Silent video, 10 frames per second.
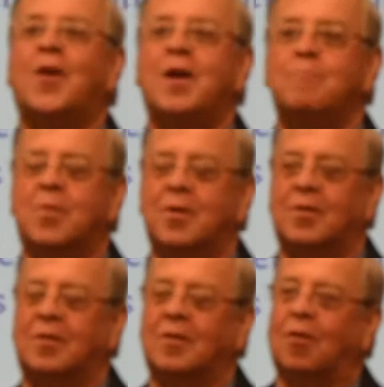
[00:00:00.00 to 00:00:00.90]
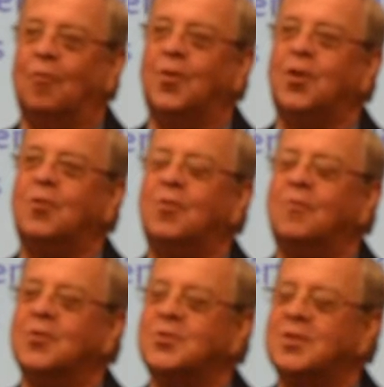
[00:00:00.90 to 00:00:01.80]
Faber of the
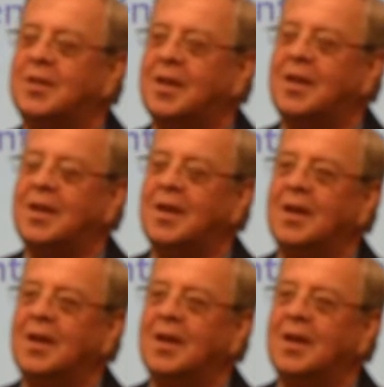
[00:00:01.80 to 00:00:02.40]
University